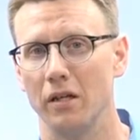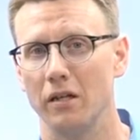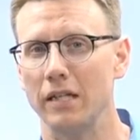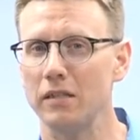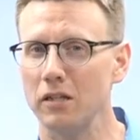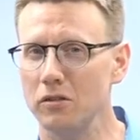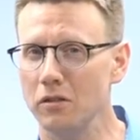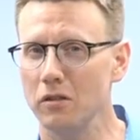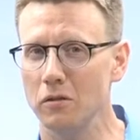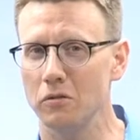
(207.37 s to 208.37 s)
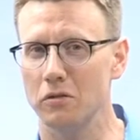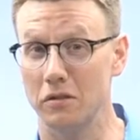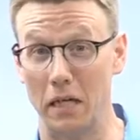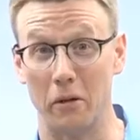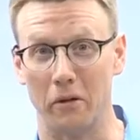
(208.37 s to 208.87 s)
That's actually a little
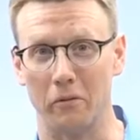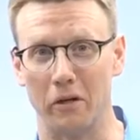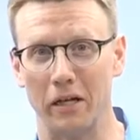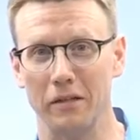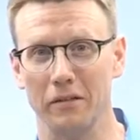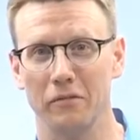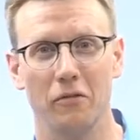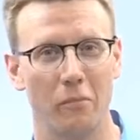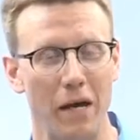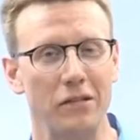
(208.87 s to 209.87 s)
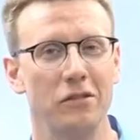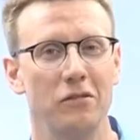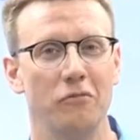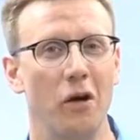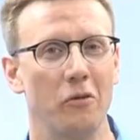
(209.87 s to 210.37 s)
scary, right? Imagine the
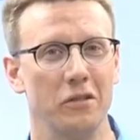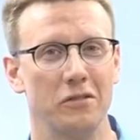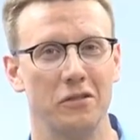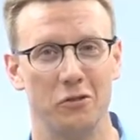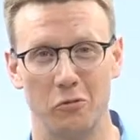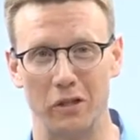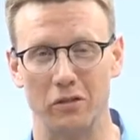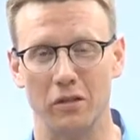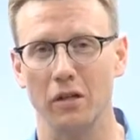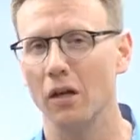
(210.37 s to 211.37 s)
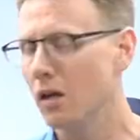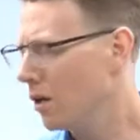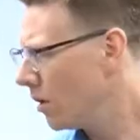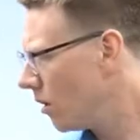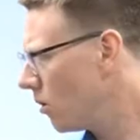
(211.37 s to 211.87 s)
following situation.
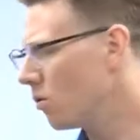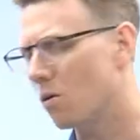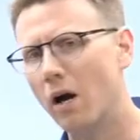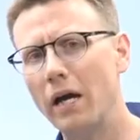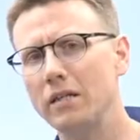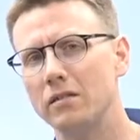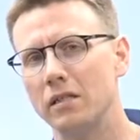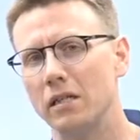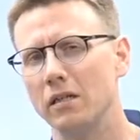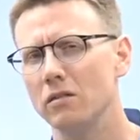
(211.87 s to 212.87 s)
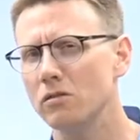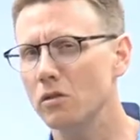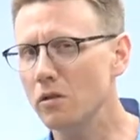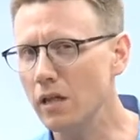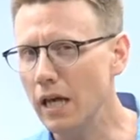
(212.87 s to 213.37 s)
Oh, I see. So
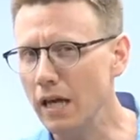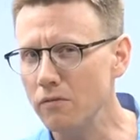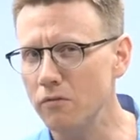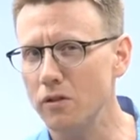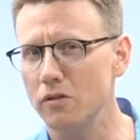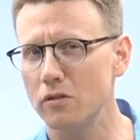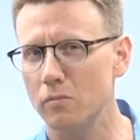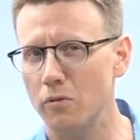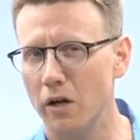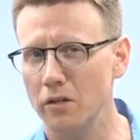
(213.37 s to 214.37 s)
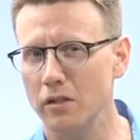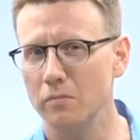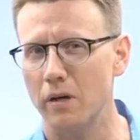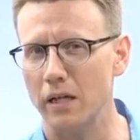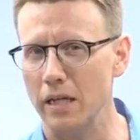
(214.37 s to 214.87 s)
you can't finish the
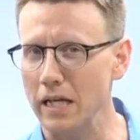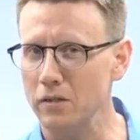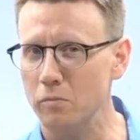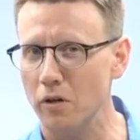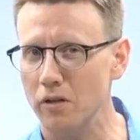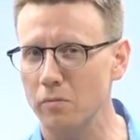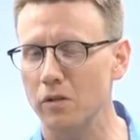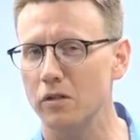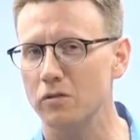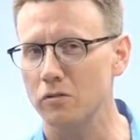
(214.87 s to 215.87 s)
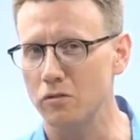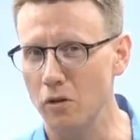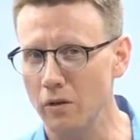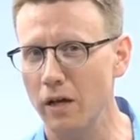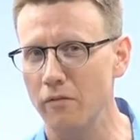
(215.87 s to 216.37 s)
project by next month because you
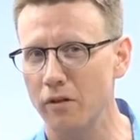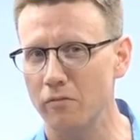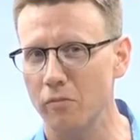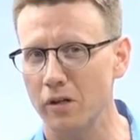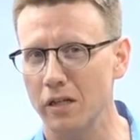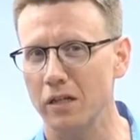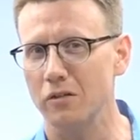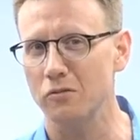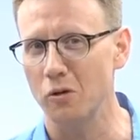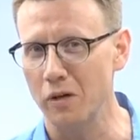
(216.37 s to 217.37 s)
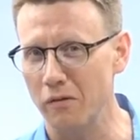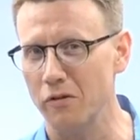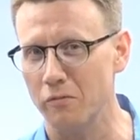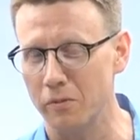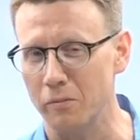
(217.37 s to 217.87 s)
don't have enough money and you don't have
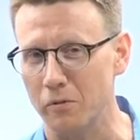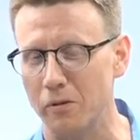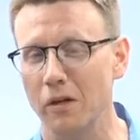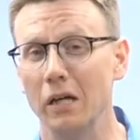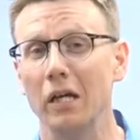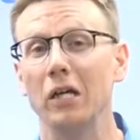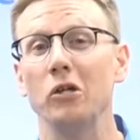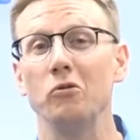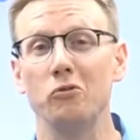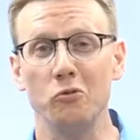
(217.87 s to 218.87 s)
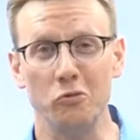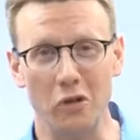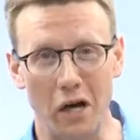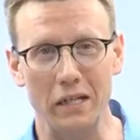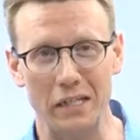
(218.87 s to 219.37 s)
enough people. You do
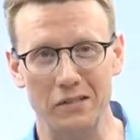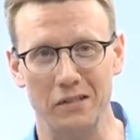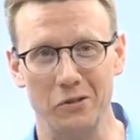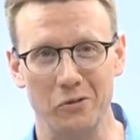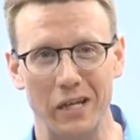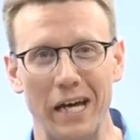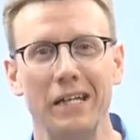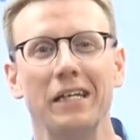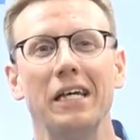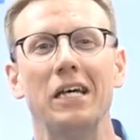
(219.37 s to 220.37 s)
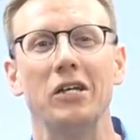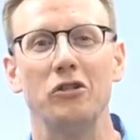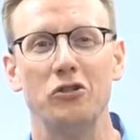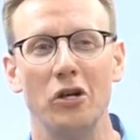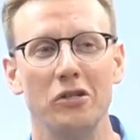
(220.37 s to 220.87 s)
not need to do that.
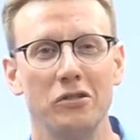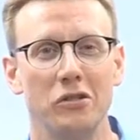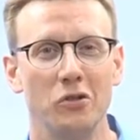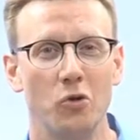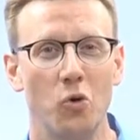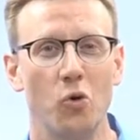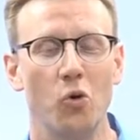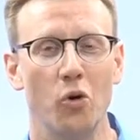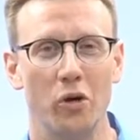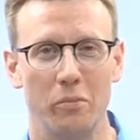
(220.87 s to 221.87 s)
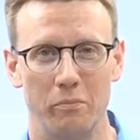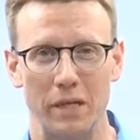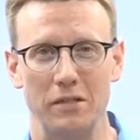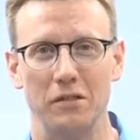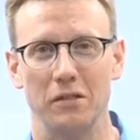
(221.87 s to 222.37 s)
Just the core
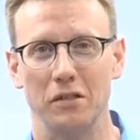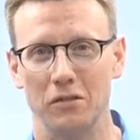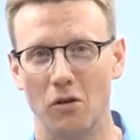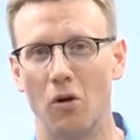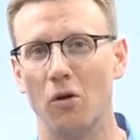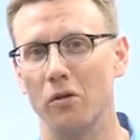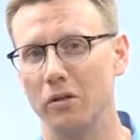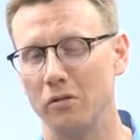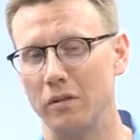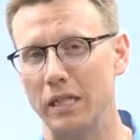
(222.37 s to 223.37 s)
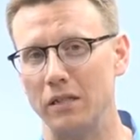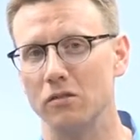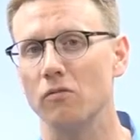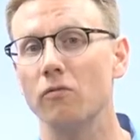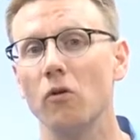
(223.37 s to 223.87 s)
message is all you need.
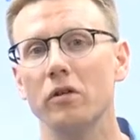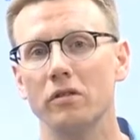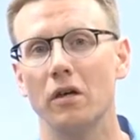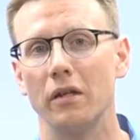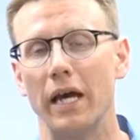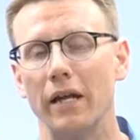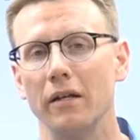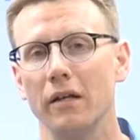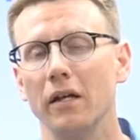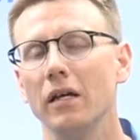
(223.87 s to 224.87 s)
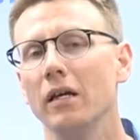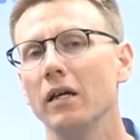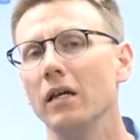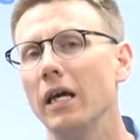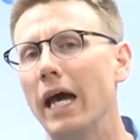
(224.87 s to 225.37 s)
So focus on that.
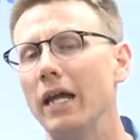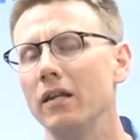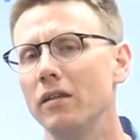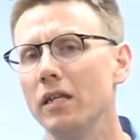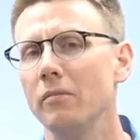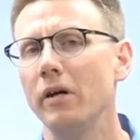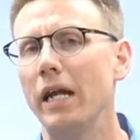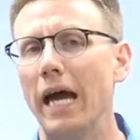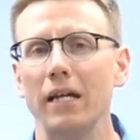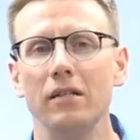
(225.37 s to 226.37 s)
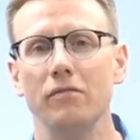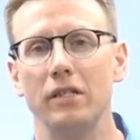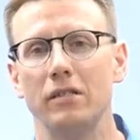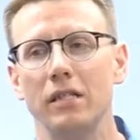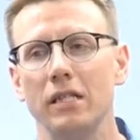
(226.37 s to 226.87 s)
And the thing about active
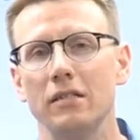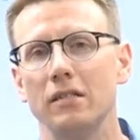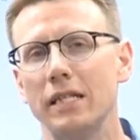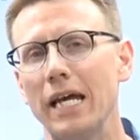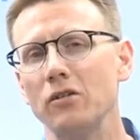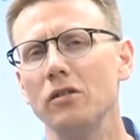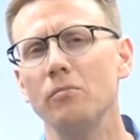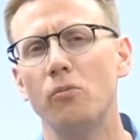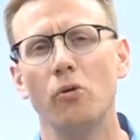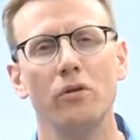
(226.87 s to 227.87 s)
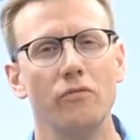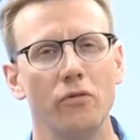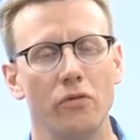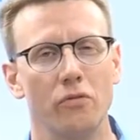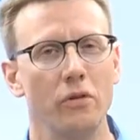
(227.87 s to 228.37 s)
listening is it's actually important for
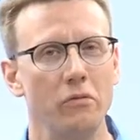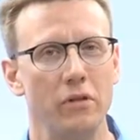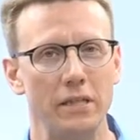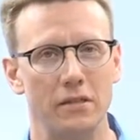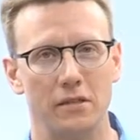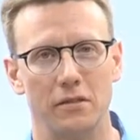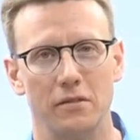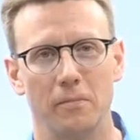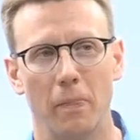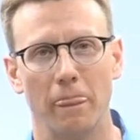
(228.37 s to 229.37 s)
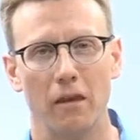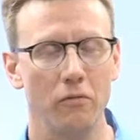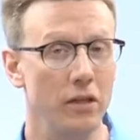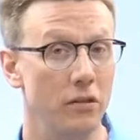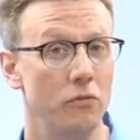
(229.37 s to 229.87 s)
3 reasons. There are
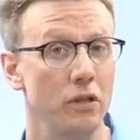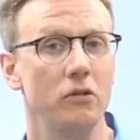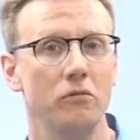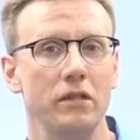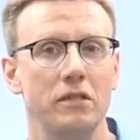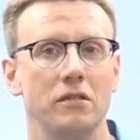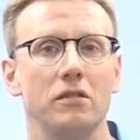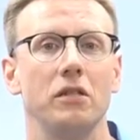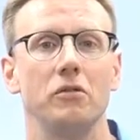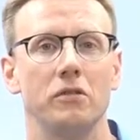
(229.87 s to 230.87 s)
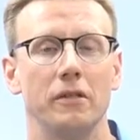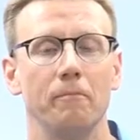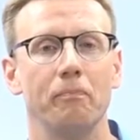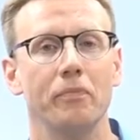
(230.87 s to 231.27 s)
really 3 good reasons to use it.